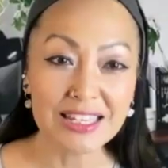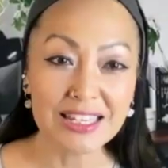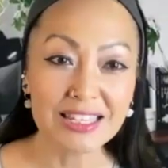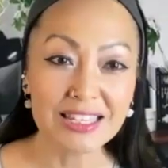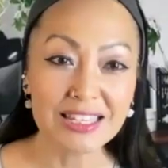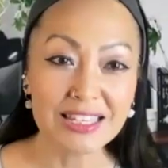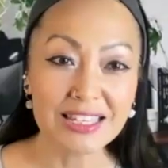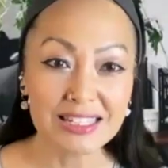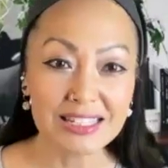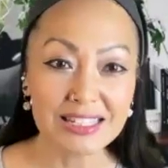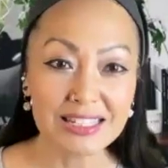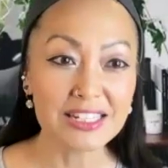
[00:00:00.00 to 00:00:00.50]

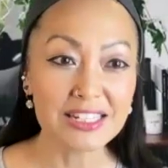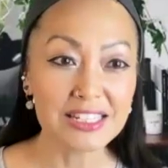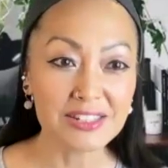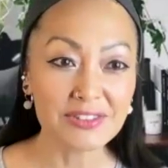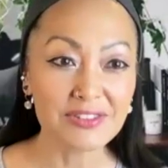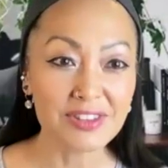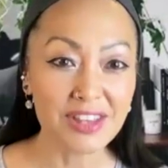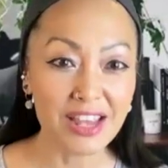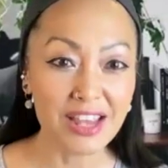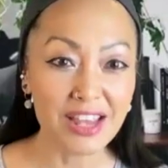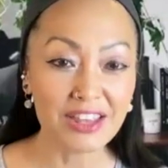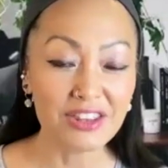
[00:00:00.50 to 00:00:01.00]
these kinds
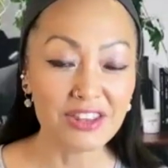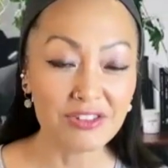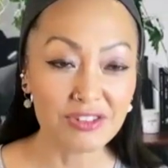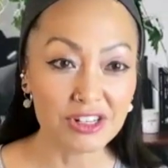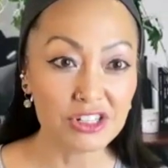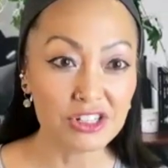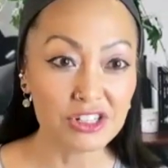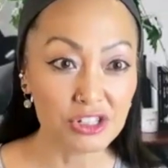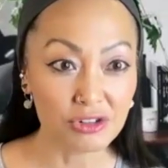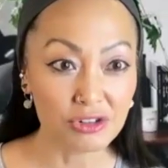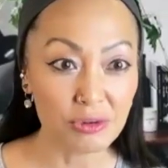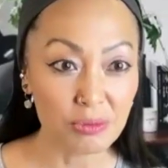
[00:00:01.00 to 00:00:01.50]
of
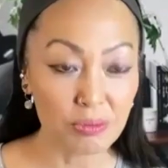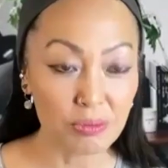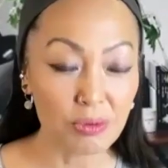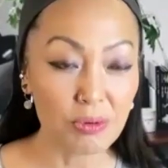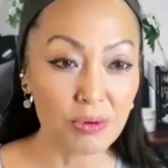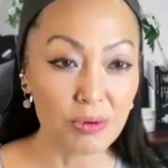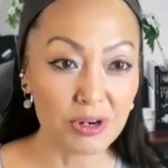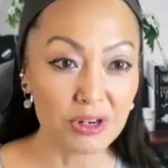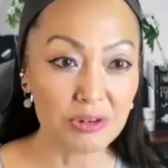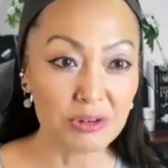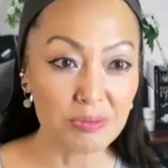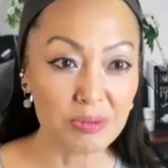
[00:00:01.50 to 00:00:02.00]
gatherings are
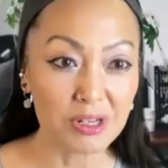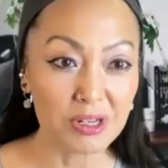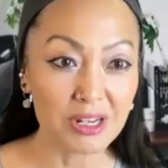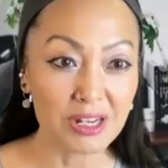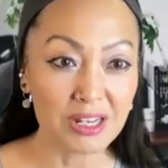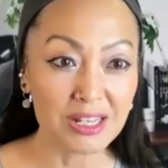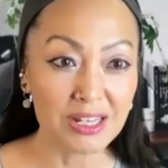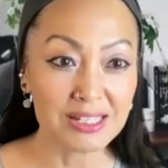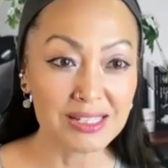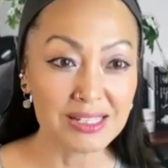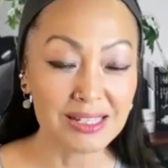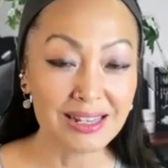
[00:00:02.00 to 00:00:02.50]
important,
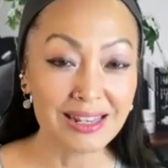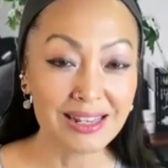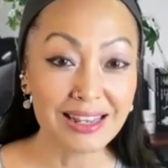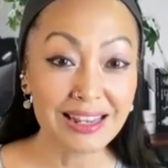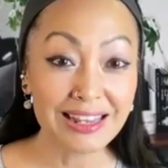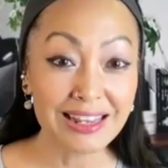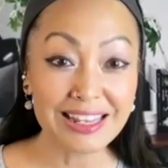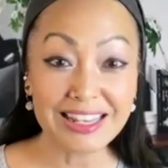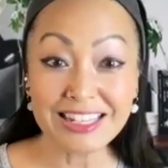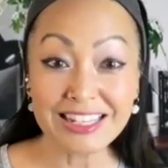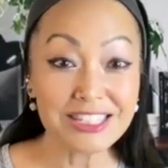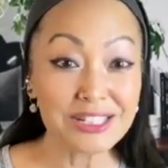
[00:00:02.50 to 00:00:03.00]
because
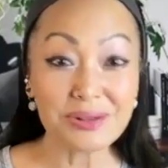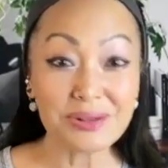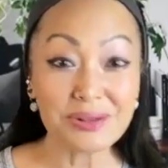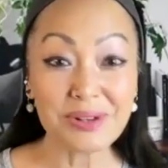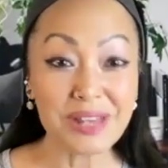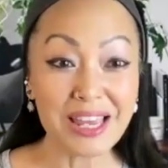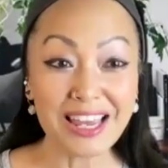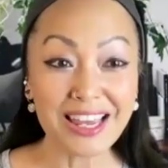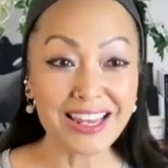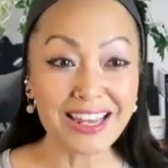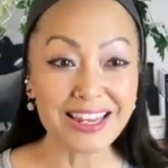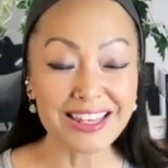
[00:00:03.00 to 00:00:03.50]
it's
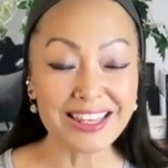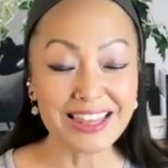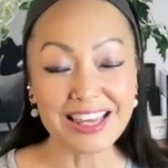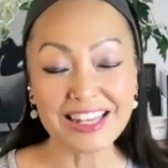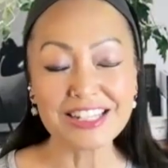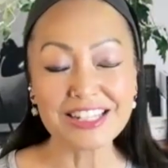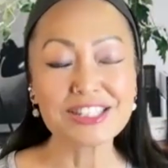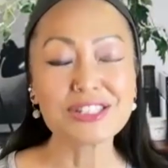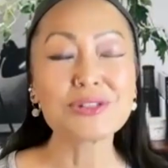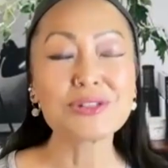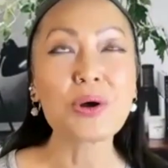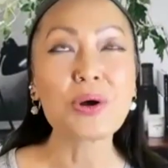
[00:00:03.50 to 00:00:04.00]
okay. That
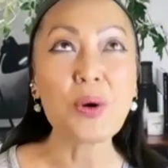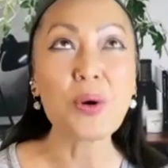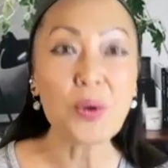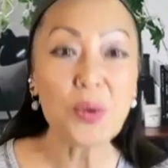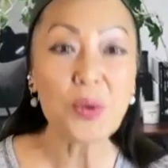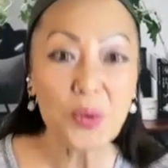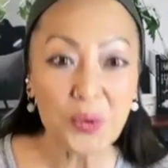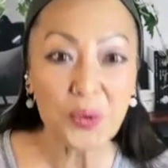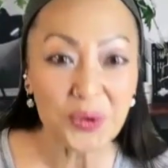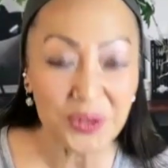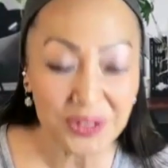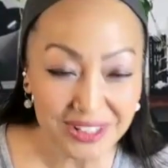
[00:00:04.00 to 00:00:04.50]
is
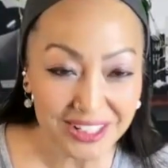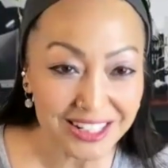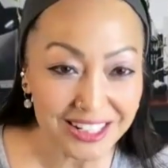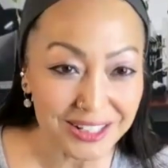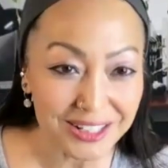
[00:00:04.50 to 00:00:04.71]
totally